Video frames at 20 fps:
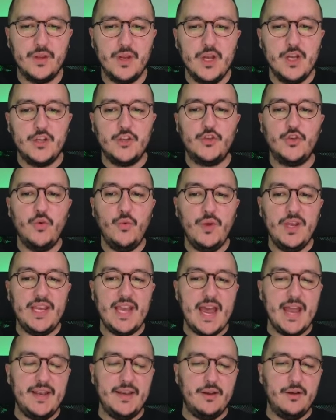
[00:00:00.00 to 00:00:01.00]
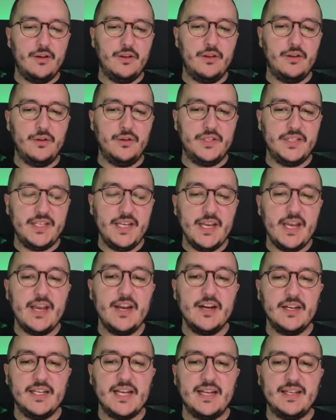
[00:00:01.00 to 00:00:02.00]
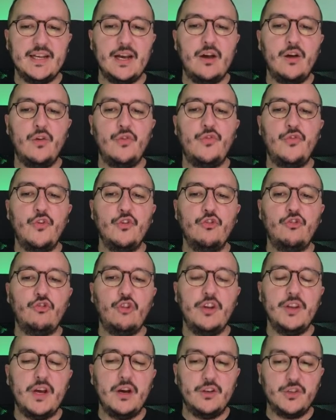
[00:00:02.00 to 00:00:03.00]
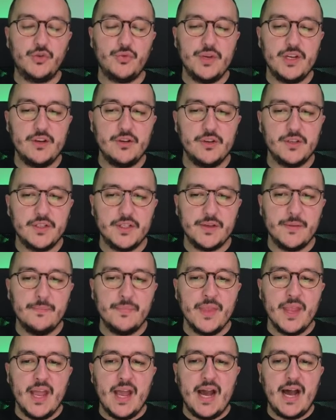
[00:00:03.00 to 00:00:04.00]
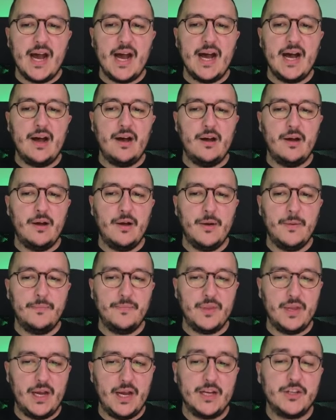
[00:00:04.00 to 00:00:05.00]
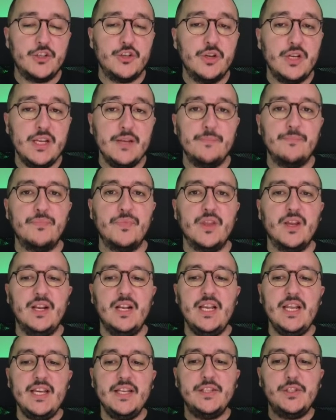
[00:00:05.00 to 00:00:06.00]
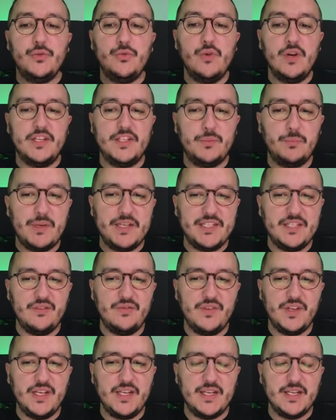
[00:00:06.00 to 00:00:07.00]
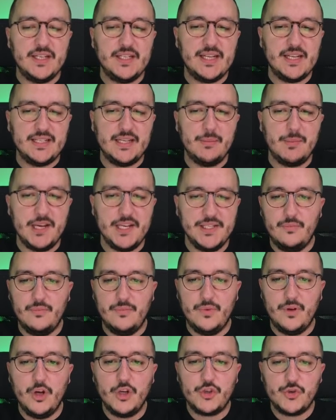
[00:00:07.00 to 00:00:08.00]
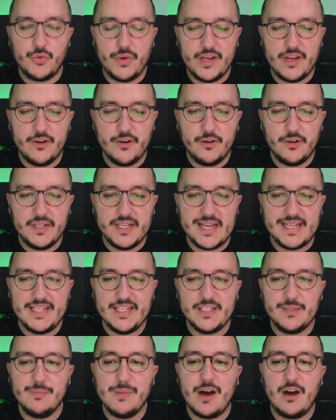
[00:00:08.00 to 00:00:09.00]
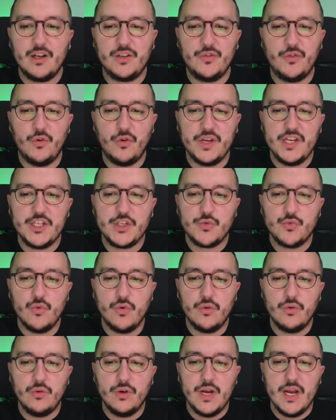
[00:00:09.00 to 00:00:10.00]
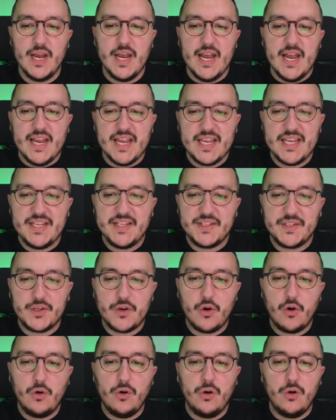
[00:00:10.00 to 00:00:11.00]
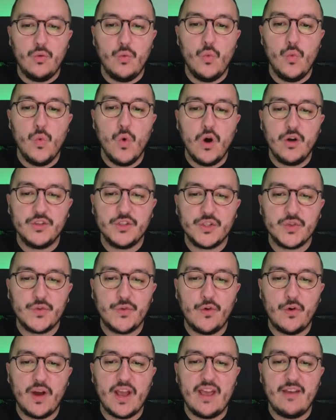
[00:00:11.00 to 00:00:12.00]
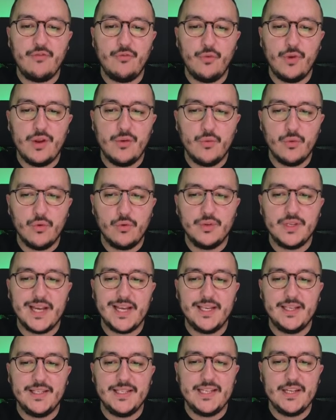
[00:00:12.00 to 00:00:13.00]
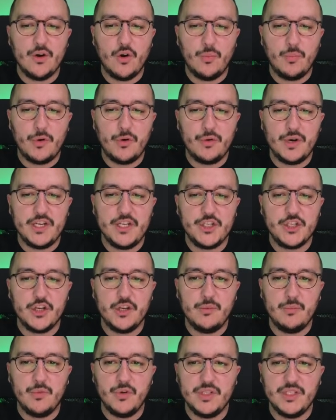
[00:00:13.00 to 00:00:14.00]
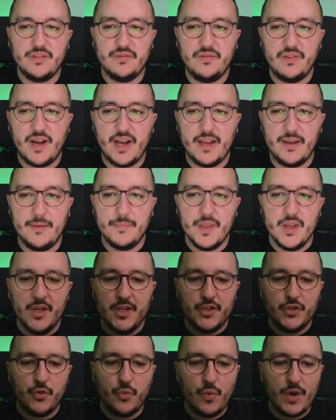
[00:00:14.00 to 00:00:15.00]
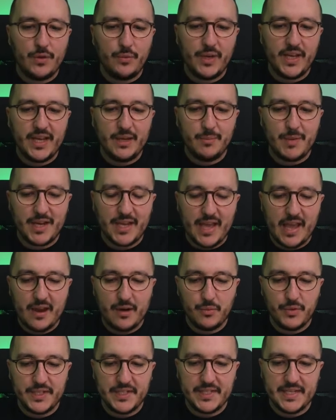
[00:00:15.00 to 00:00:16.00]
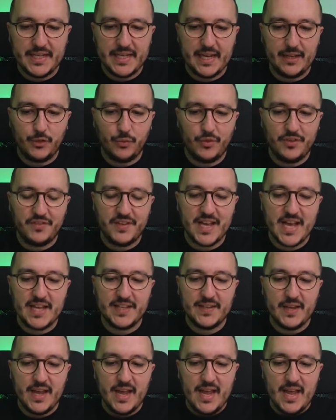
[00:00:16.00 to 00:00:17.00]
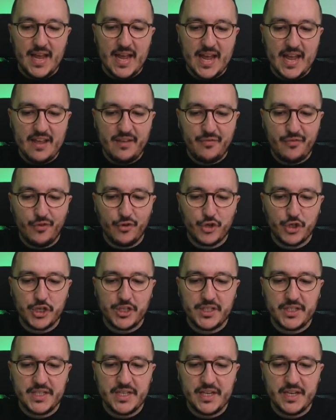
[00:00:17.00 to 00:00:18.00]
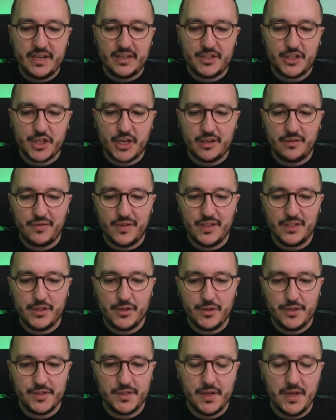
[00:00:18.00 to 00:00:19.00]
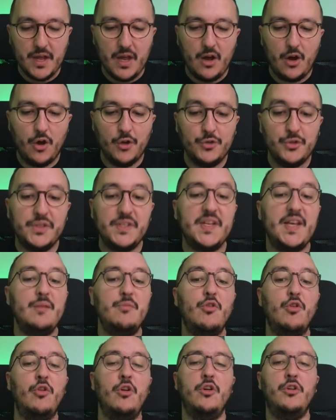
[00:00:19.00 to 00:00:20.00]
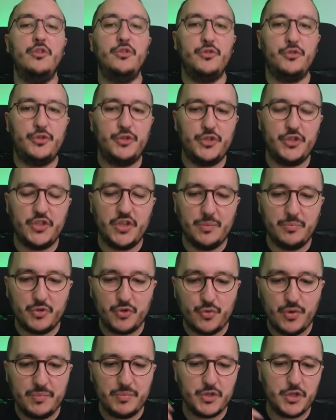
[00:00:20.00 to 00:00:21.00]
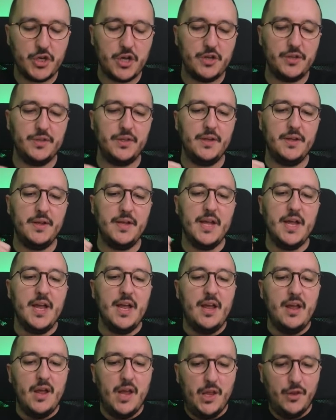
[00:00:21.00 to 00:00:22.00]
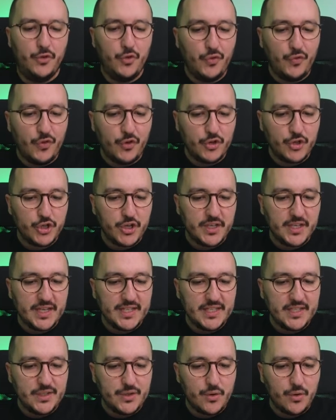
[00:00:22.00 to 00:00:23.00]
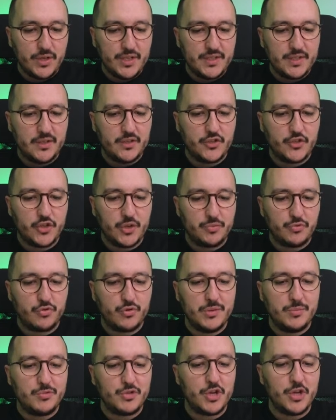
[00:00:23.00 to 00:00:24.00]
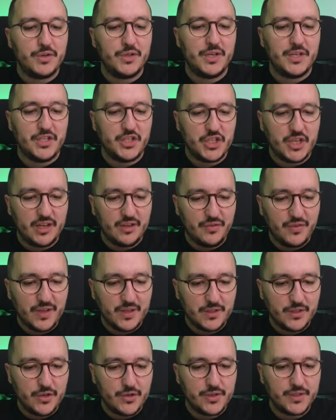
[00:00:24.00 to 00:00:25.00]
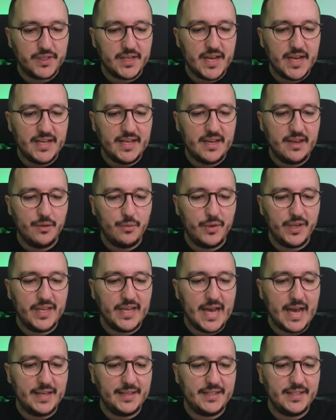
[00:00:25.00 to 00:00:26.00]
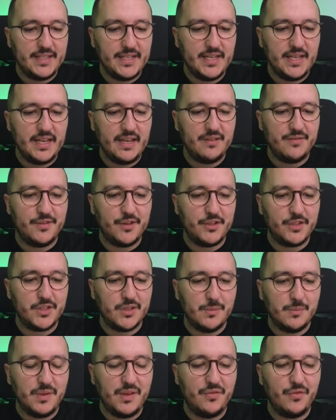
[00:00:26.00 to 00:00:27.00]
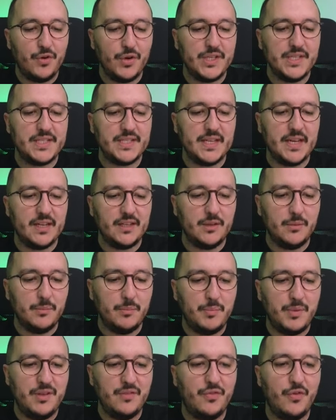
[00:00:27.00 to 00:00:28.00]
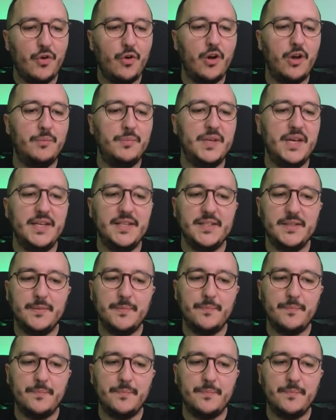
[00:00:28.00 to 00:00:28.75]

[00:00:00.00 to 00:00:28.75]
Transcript: So we can uh, see here that our function, our triggers, are um, actually linked to a specific database. A trigger that is marked for each row is called once for every row that the operation modify. So when we get back here, we see that we've got a function tier check filters on the table subscription. The function that is called is subscription check filters. And here we got the events before insert, before update.